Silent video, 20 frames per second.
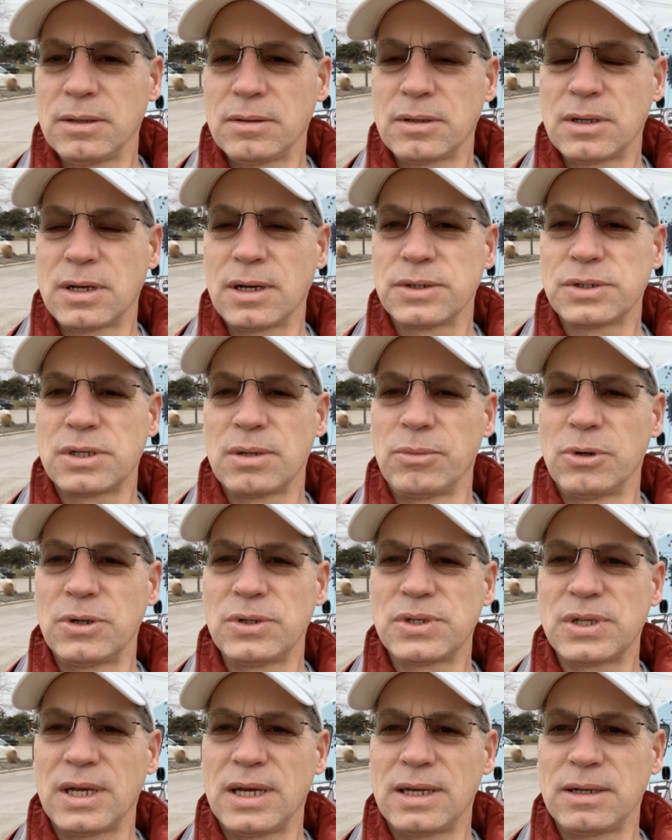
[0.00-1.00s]

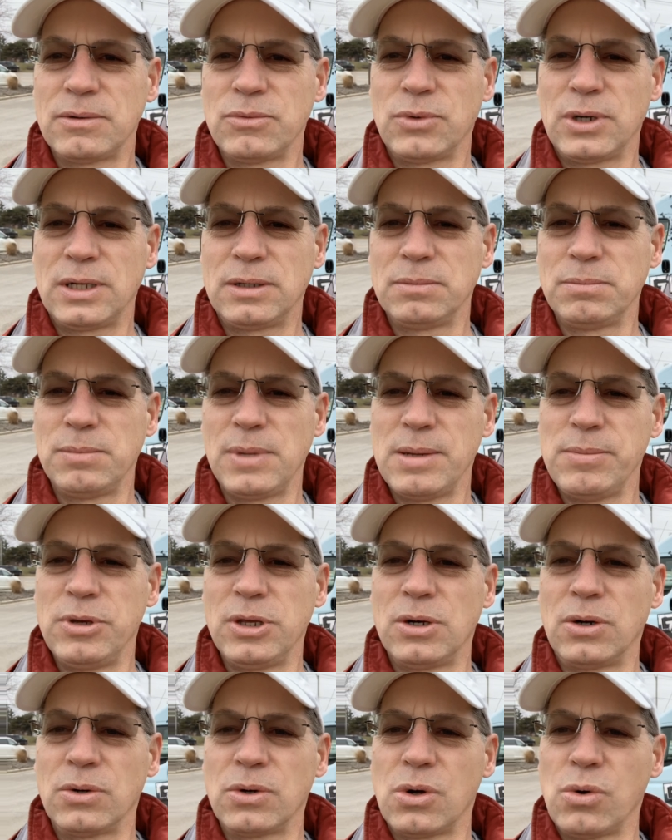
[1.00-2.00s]
customers that, well, maybe you
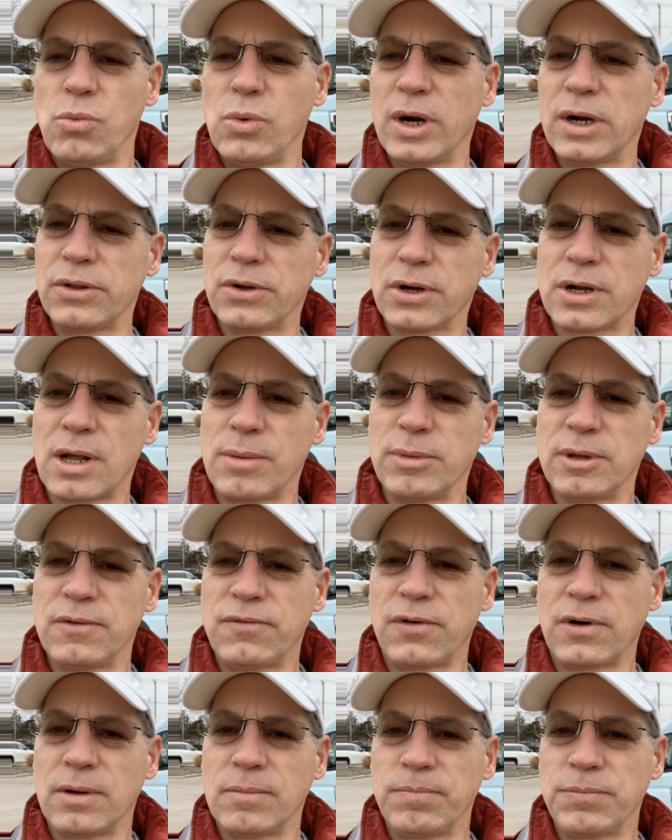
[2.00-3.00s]
don't know where they're coming
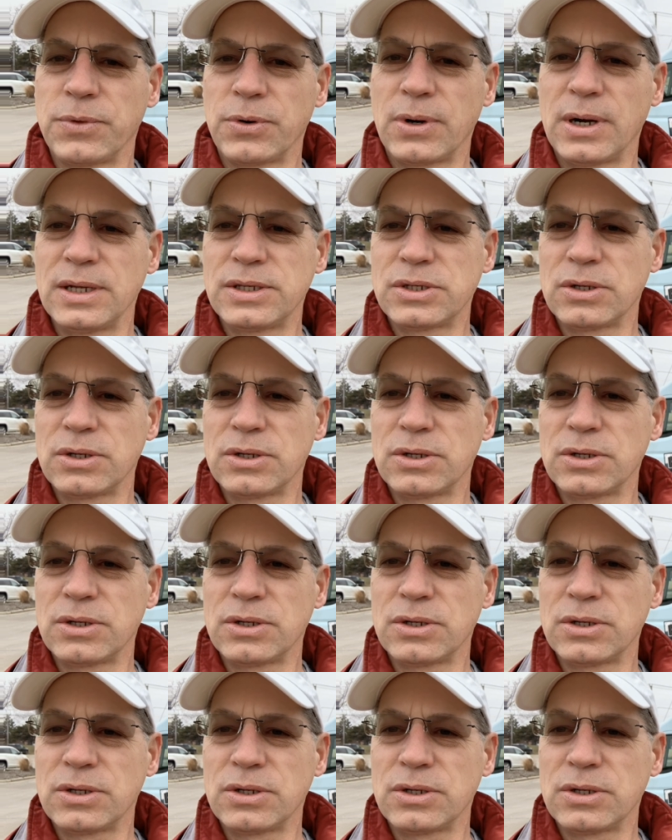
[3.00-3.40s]
from, right?